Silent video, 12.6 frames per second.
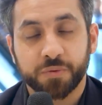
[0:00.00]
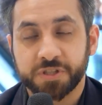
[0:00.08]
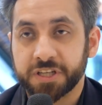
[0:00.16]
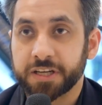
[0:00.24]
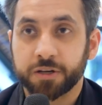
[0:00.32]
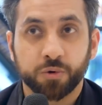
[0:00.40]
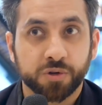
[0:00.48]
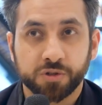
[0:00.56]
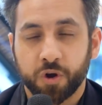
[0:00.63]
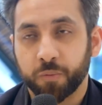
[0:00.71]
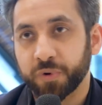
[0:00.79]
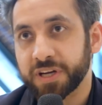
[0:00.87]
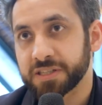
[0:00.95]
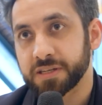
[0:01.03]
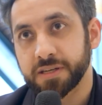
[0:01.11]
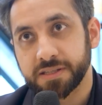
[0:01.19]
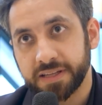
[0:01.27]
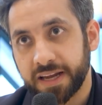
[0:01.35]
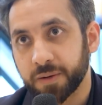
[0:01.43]
which includes computational
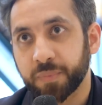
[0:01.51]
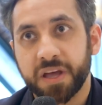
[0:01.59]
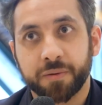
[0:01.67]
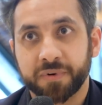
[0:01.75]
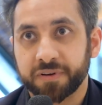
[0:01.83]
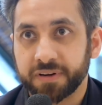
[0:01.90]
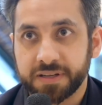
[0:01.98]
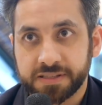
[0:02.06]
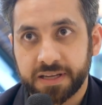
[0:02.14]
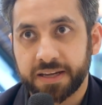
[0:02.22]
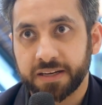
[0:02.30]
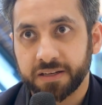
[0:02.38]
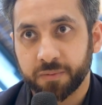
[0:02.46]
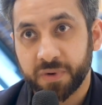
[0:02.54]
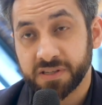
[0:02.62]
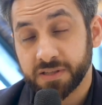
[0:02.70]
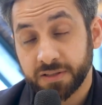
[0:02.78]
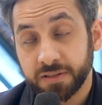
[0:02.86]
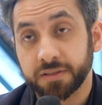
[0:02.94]
design, parametric design,
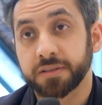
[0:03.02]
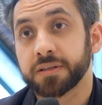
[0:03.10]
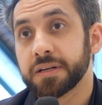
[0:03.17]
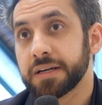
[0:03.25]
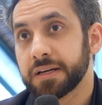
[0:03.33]
amongst other